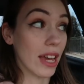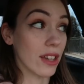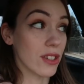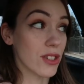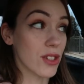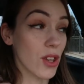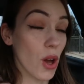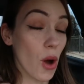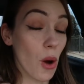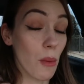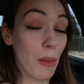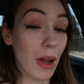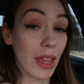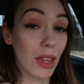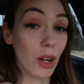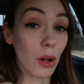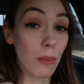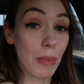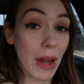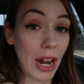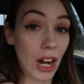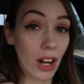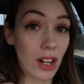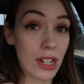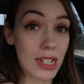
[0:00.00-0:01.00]
Okay, so my little
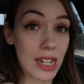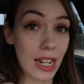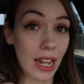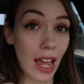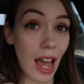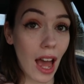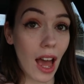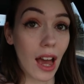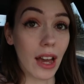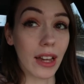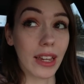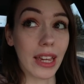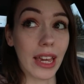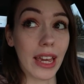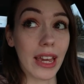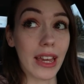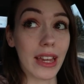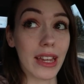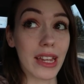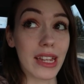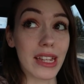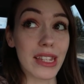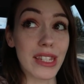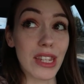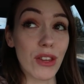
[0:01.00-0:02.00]
parenting hack
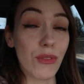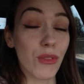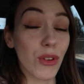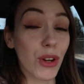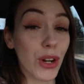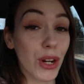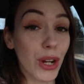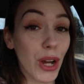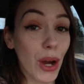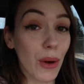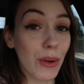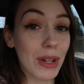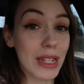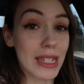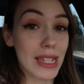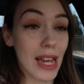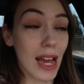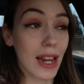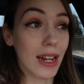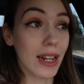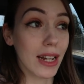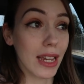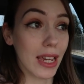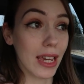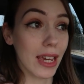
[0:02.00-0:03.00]
is if you're gonna go
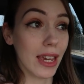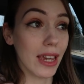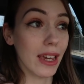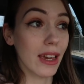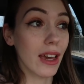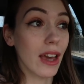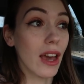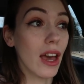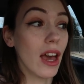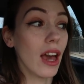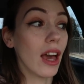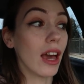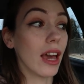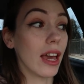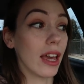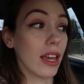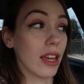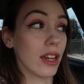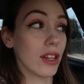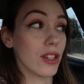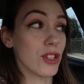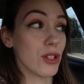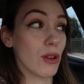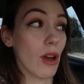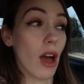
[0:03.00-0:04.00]
inside and eat
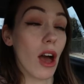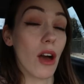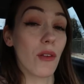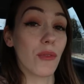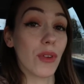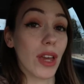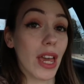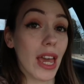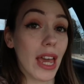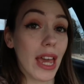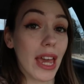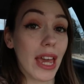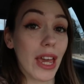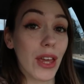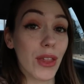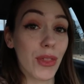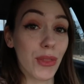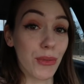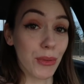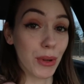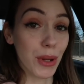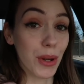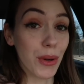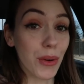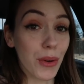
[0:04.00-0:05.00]
and you have a
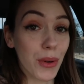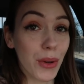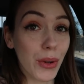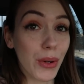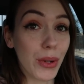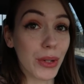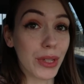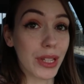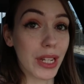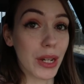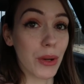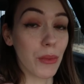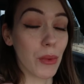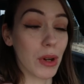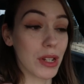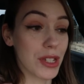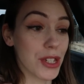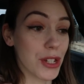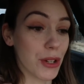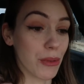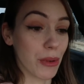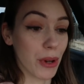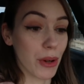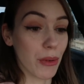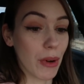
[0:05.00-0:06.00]
three-year-old that
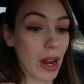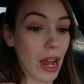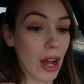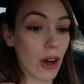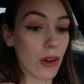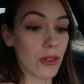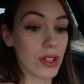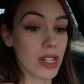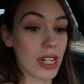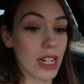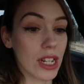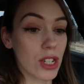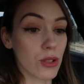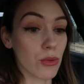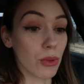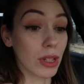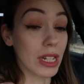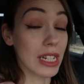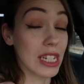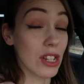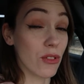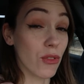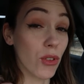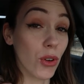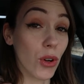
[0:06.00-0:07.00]
wants to run around and it's
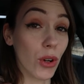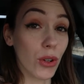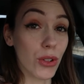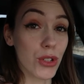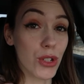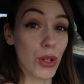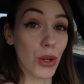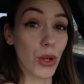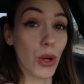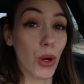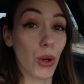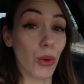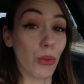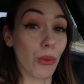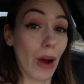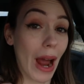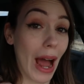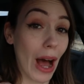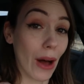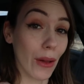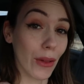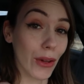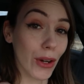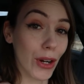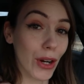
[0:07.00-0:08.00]
really difficult to
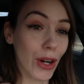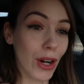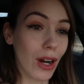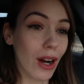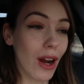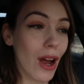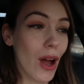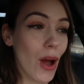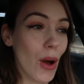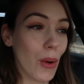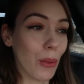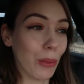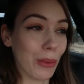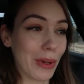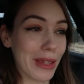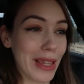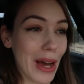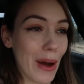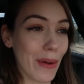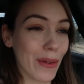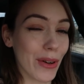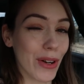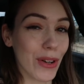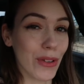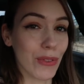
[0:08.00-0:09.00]
corral her
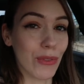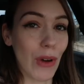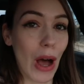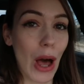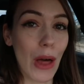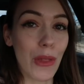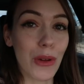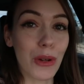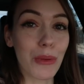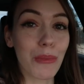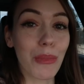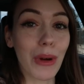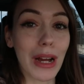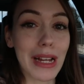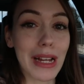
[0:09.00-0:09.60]
without her father